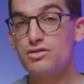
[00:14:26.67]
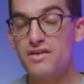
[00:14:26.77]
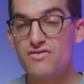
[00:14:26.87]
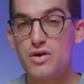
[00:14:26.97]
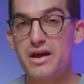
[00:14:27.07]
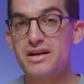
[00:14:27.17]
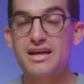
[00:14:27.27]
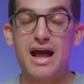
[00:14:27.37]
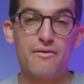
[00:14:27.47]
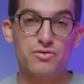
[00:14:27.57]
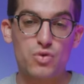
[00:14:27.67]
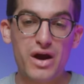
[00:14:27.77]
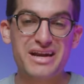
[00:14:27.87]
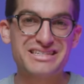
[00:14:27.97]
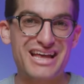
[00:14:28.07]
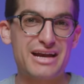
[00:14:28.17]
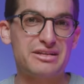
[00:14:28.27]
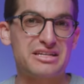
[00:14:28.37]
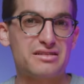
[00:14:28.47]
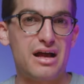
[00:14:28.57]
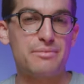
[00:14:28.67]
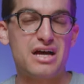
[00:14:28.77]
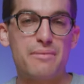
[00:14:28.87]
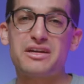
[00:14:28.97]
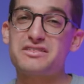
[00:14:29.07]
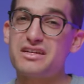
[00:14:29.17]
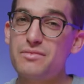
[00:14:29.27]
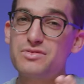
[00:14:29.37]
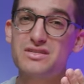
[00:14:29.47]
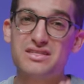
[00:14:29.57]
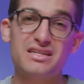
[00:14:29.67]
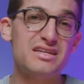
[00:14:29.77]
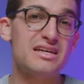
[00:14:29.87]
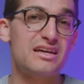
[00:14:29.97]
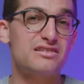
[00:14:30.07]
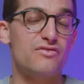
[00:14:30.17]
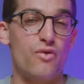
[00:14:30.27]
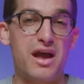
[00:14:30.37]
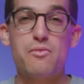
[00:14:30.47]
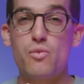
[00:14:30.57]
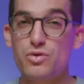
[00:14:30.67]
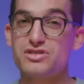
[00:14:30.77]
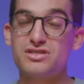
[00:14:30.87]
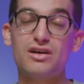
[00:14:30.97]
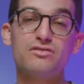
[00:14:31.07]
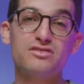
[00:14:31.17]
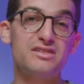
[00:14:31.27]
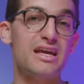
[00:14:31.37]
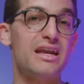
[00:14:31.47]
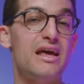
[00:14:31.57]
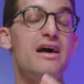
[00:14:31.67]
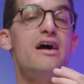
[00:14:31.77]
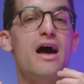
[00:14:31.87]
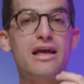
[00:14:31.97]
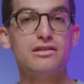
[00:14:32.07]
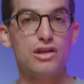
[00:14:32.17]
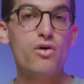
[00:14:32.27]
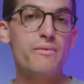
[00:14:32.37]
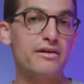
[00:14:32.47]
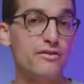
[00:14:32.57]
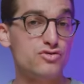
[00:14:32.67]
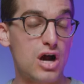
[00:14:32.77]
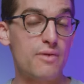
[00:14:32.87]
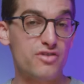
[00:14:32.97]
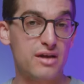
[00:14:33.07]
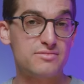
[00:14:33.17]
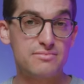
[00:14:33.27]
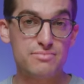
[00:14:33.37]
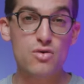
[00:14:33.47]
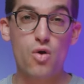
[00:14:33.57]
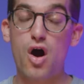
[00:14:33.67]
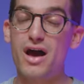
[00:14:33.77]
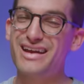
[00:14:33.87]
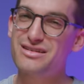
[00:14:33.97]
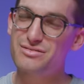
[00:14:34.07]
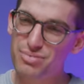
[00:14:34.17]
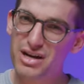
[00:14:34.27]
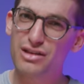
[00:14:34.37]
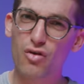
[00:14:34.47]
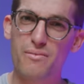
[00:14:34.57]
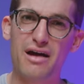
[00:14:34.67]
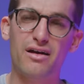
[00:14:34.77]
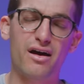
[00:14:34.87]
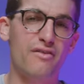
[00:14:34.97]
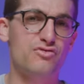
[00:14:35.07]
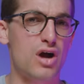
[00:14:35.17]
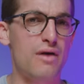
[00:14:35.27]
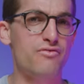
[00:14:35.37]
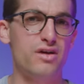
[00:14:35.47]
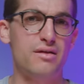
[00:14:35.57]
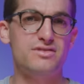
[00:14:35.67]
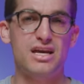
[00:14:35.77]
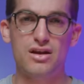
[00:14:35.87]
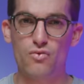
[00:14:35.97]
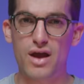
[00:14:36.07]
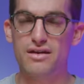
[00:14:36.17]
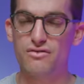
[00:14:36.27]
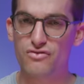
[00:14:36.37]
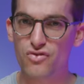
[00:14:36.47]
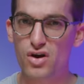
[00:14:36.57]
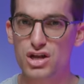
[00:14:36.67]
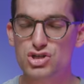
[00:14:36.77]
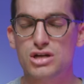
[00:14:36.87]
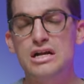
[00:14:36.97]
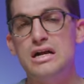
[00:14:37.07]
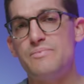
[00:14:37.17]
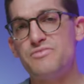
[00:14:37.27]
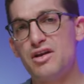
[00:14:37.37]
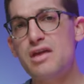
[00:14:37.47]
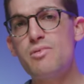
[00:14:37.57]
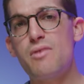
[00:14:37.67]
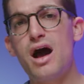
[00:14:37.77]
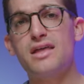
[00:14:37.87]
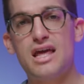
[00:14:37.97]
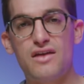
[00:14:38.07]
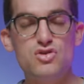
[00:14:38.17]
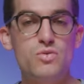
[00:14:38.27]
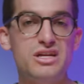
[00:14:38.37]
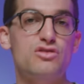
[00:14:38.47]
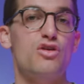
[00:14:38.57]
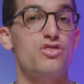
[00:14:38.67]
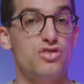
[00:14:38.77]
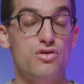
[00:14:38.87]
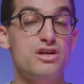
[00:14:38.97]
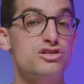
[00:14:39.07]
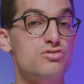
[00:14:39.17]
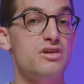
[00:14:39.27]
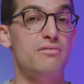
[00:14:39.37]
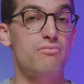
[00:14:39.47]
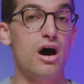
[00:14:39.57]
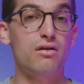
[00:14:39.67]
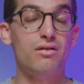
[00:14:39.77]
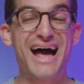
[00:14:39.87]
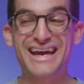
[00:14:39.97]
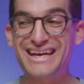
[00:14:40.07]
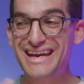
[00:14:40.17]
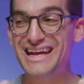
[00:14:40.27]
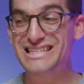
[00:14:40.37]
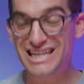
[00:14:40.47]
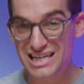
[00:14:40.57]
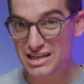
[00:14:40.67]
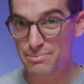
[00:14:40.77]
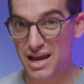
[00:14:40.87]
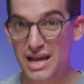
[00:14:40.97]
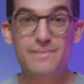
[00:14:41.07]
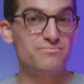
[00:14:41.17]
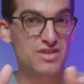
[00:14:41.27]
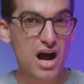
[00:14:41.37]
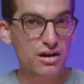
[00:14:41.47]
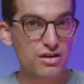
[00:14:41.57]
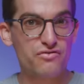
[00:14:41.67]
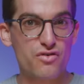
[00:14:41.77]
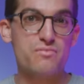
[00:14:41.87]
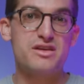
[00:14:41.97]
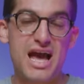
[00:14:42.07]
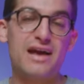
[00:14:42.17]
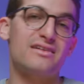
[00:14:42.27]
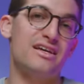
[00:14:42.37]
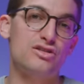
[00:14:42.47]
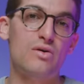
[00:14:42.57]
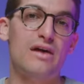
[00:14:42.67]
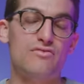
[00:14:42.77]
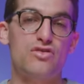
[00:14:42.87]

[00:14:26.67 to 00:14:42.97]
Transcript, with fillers: a look at video editing, I'm quite excited about this laptop because it comes with 16 gigs of RAM and we're still seeing a low amount of drop frames in B-RAW and a pretty low amount of drop frames in RED footage. Now keep in mind that if you would get the 32 gig model, I can anticipate, not confirm yet because I don't have the